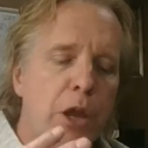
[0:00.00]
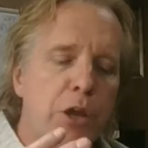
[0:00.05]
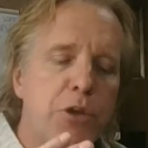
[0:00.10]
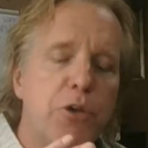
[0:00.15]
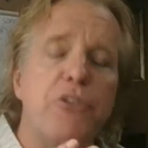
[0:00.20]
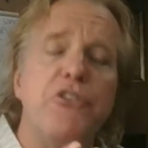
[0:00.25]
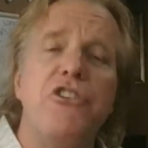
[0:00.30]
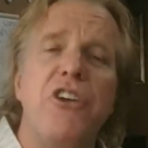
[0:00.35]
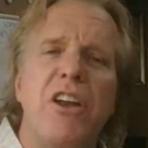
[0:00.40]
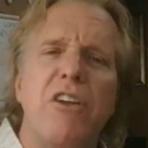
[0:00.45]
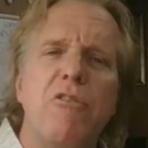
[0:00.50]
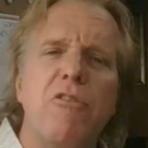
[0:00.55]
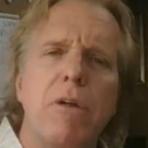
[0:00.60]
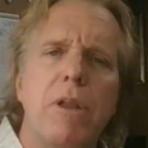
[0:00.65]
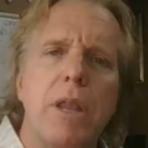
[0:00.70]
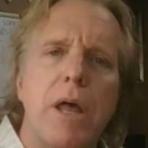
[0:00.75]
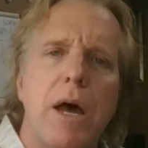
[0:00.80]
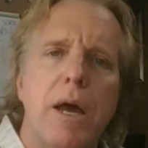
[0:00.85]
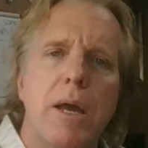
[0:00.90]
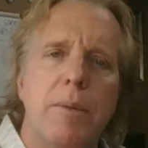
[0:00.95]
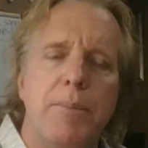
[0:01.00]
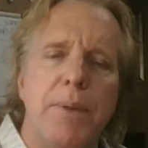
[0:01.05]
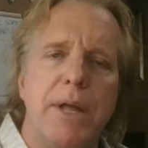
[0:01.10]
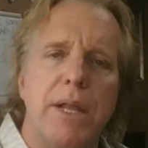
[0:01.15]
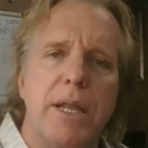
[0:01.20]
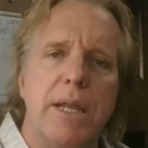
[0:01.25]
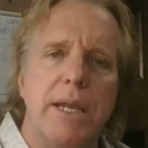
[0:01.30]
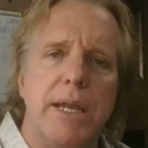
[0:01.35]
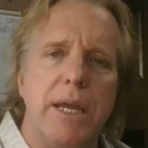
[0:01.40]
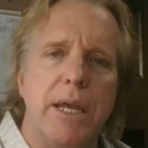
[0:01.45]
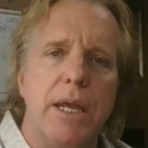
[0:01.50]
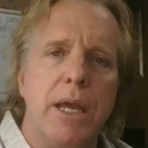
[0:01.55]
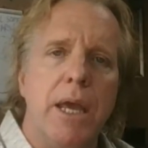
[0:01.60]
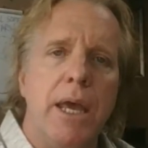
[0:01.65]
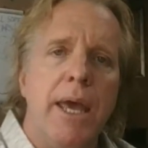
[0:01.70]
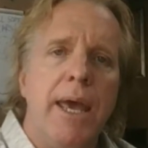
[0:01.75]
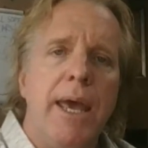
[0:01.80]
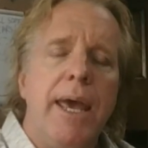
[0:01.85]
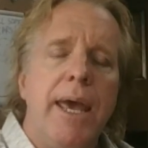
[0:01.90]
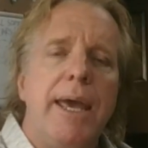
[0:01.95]
Your general liability
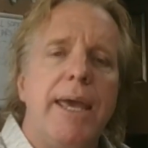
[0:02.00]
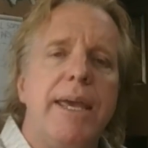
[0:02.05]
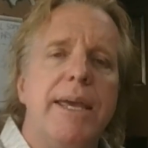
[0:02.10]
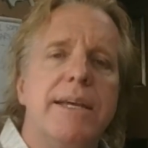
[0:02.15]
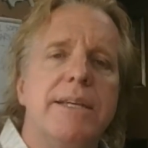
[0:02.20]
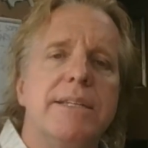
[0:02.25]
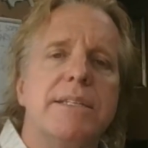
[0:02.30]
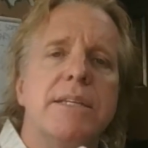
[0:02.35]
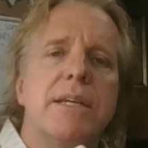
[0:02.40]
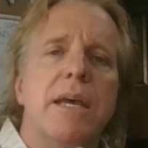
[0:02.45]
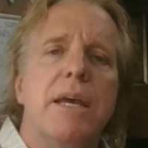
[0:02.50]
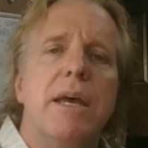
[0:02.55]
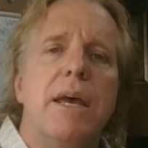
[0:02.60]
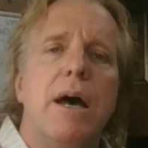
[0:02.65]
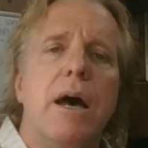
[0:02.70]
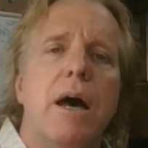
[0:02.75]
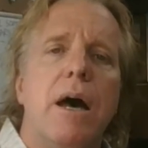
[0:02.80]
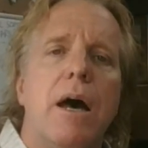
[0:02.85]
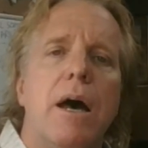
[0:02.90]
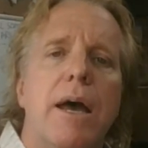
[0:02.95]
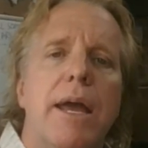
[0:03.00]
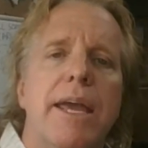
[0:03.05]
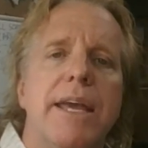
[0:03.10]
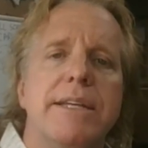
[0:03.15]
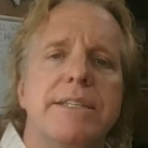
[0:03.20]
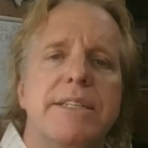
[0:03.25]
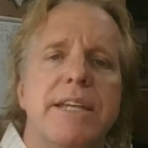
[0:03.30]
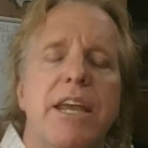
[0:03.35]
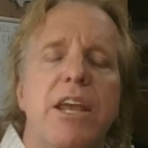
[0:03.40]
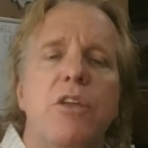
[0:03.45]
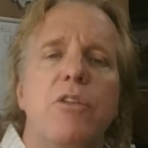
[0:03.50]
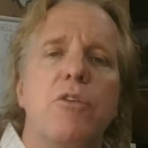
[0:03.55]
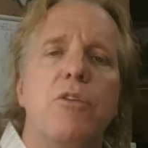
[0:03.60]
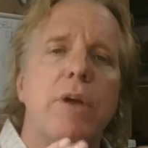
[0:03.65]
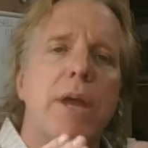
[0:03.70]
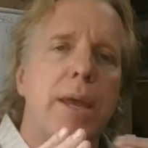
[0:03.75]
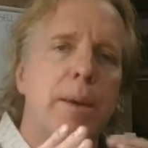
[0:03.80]
is either